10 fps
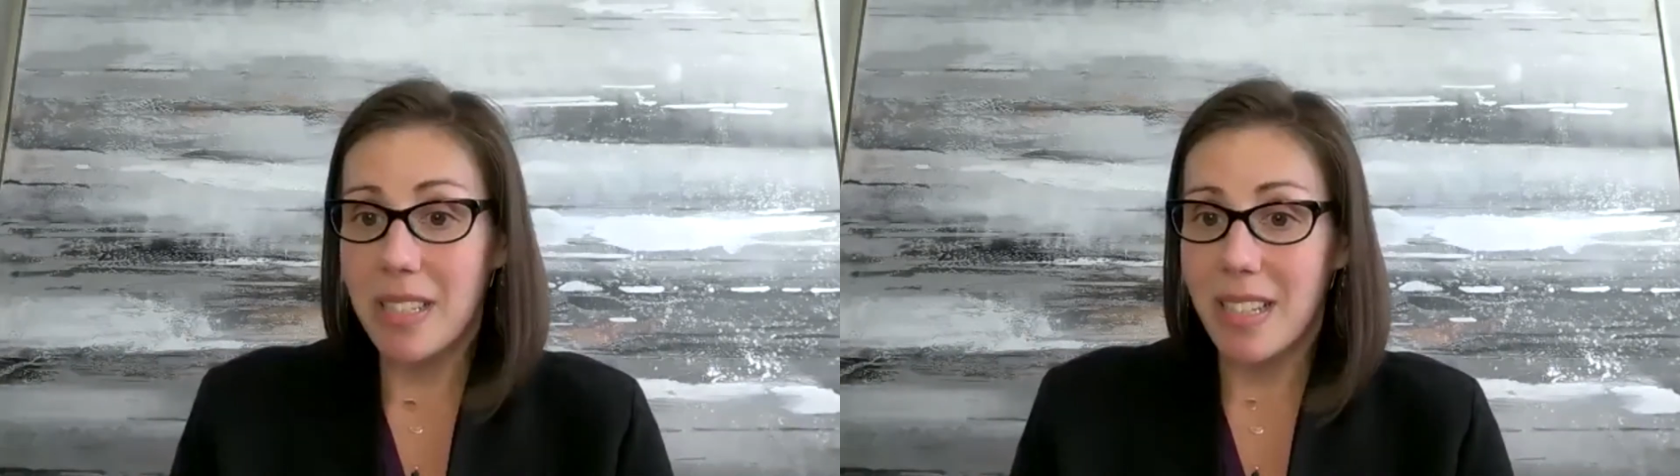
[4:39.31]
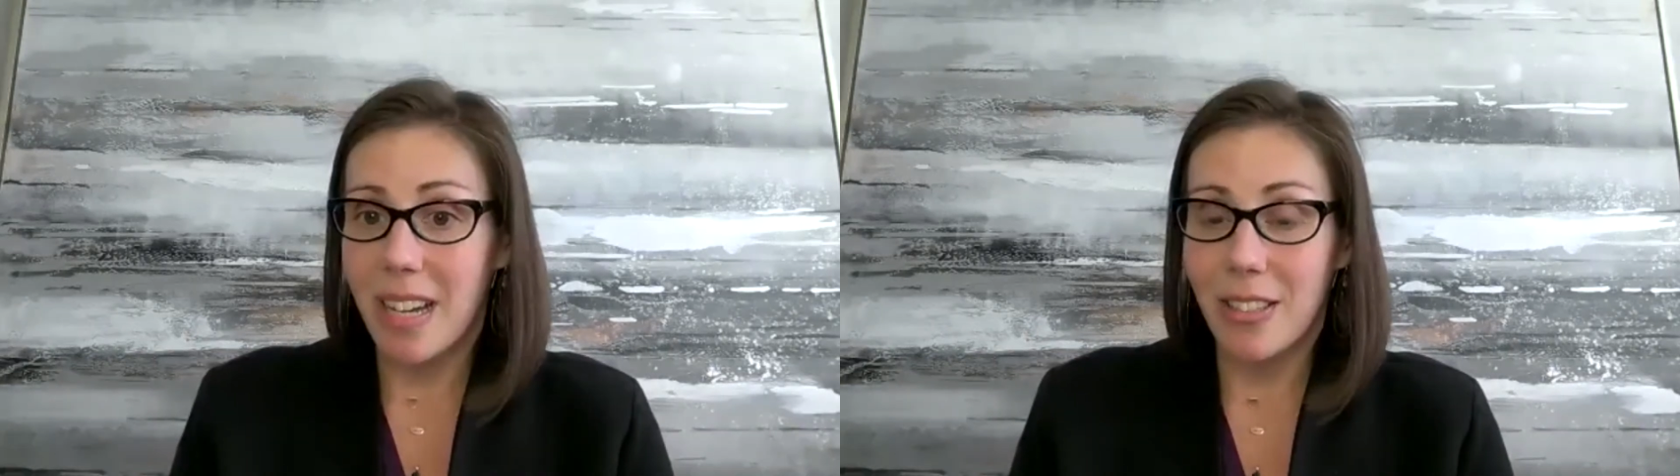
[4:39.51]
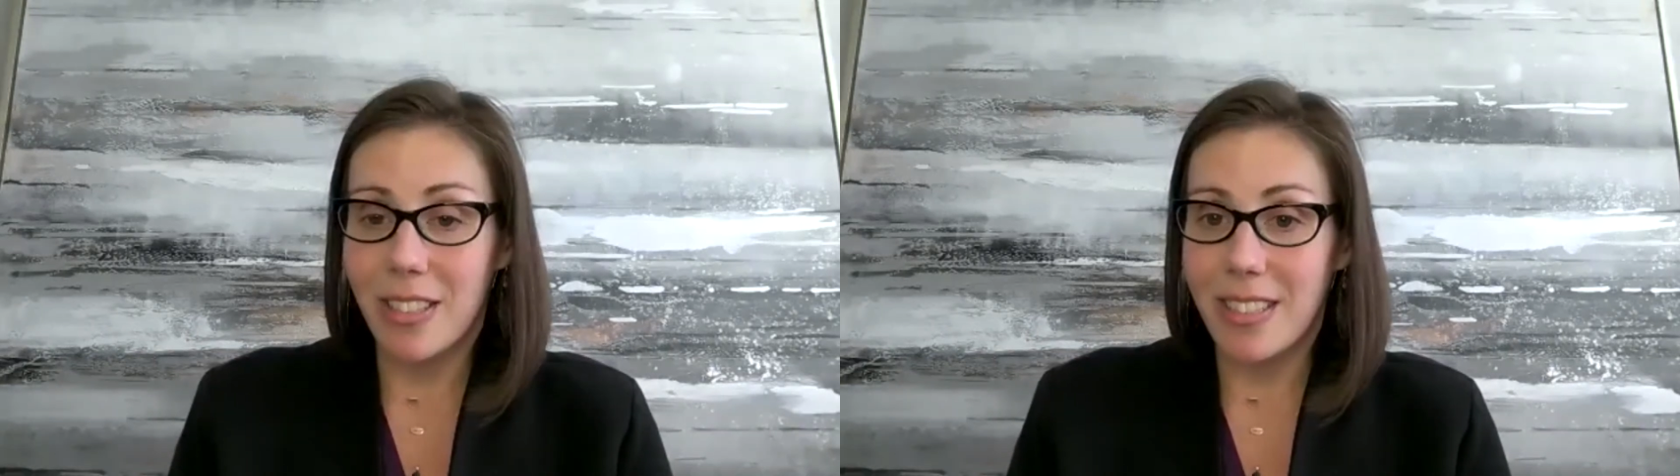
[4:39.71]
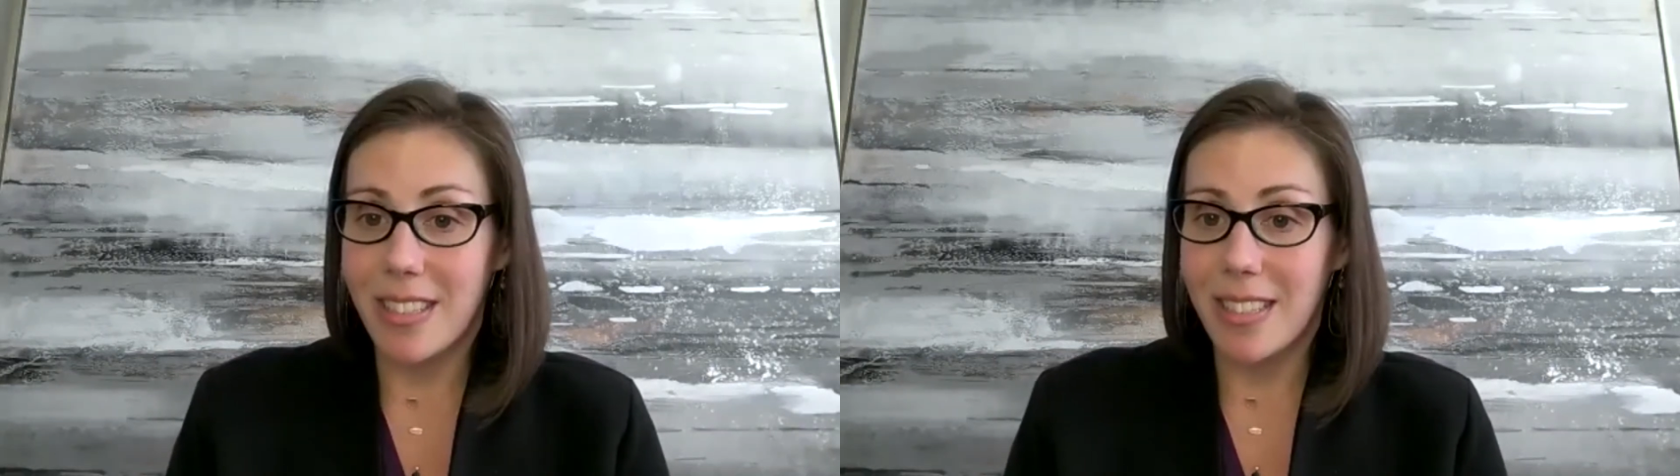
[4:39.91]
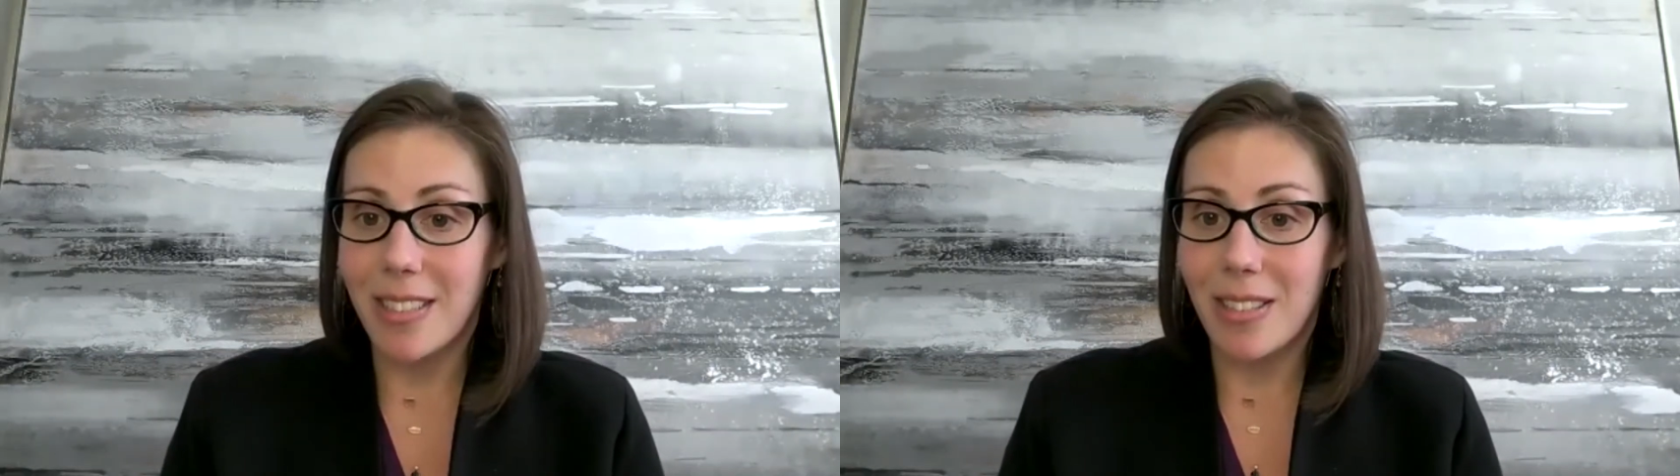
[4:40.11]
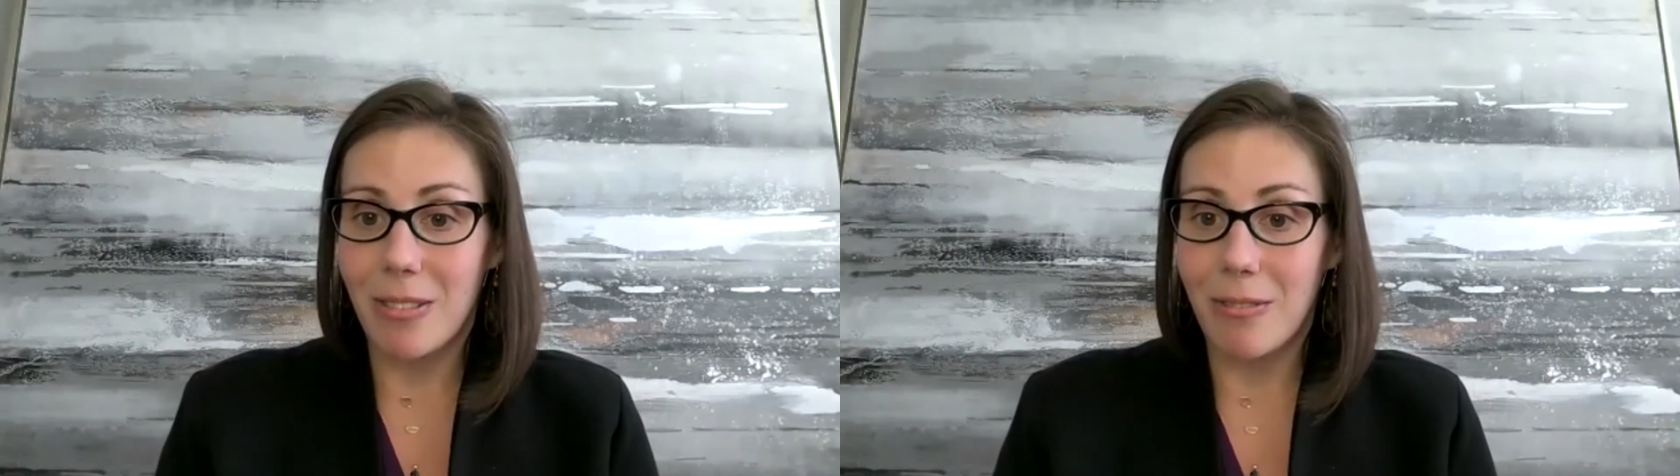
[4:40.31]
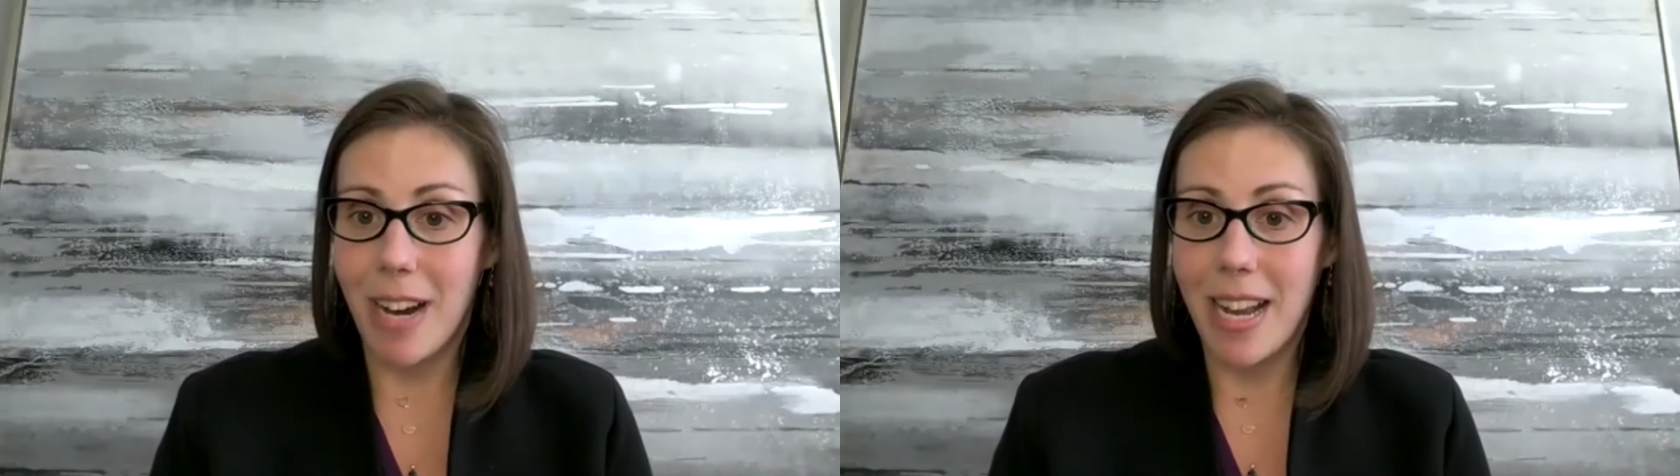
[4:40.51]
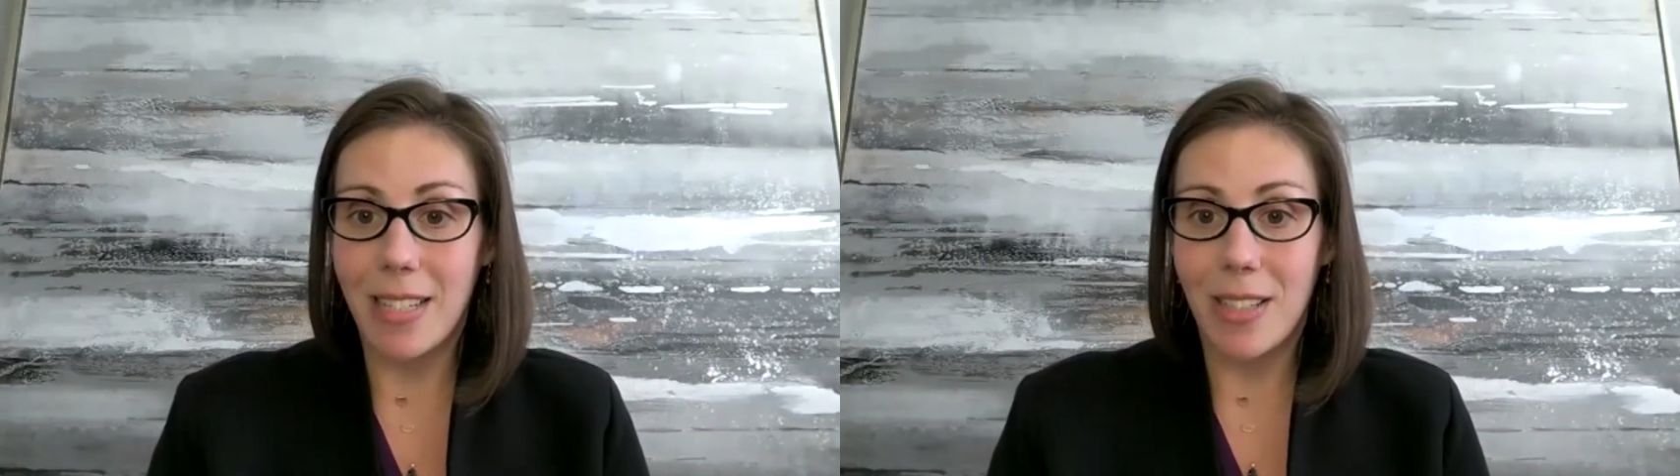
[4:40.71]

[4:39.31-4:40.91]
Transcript: tolerances, right?